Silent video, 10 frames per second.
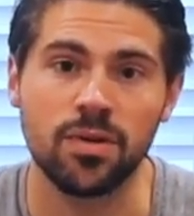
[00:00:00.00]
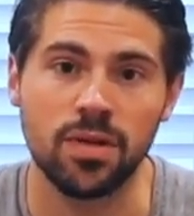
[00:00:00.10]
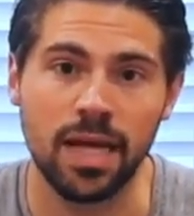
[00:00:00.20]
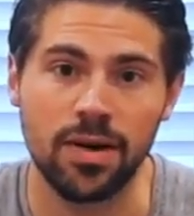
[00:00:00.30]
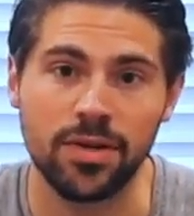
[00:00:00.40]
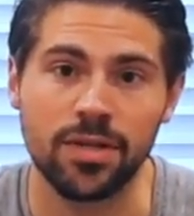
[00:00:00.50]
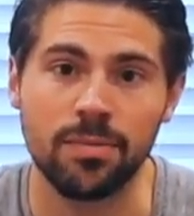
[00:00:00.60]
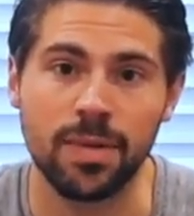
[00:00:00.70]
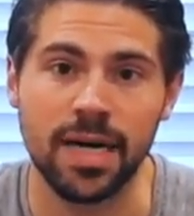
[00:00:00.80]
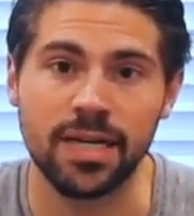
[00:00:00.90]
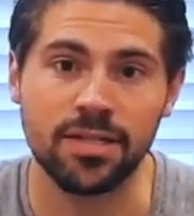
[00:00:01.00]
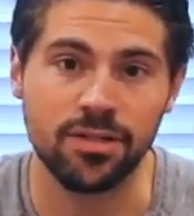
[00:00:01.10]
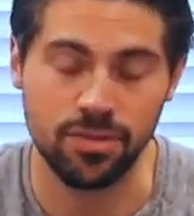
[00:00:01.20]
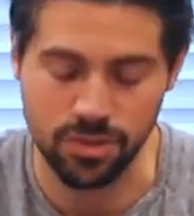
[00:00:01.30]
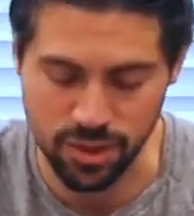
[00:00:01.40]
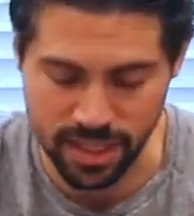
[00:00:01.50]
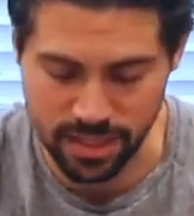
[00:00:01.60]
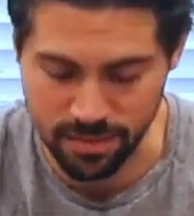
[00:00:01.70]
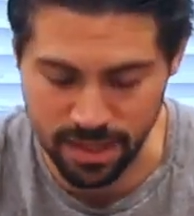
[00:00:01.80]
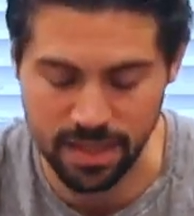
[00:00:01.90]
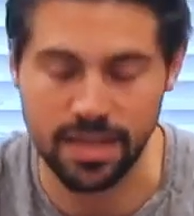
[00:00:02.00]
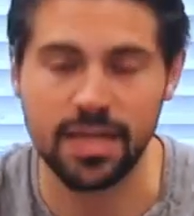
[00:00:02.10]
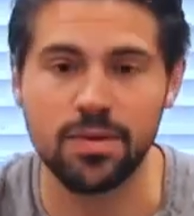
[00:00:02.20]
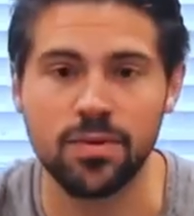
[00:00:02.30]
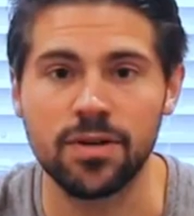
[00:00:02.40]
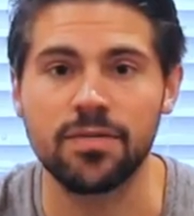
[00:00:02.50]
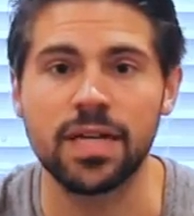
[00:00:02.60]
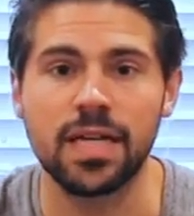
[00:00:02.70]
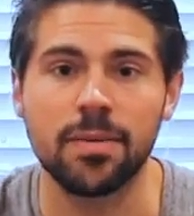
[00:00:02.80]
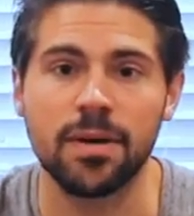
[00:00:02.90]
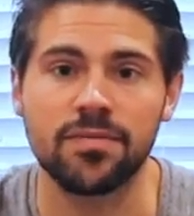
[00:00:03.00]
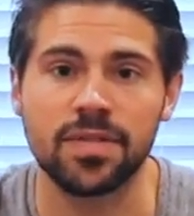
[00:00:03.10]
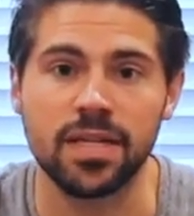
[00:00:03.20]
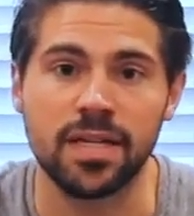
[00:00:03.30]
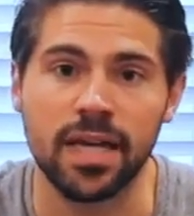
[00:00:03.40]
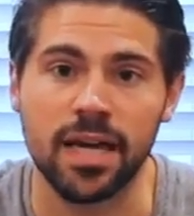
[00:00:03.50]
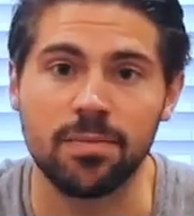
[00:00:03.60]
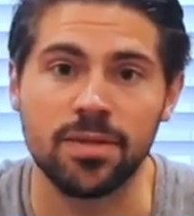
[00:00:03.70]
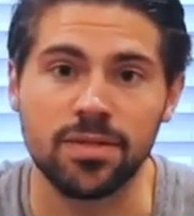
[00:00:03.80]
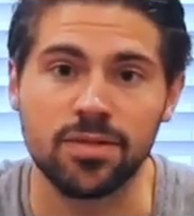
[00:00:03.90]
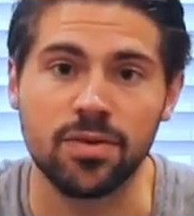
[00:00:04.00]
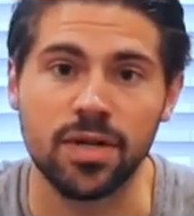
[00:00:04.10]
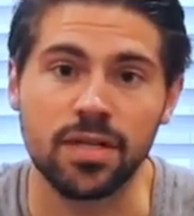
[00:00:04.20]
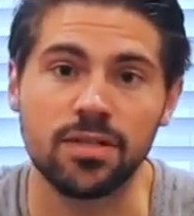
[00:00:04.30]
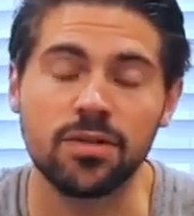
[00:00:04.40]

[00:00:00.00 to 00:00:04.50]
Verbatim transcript: while allowing the body to transmit and get rid of the E M Fs that it had been storing.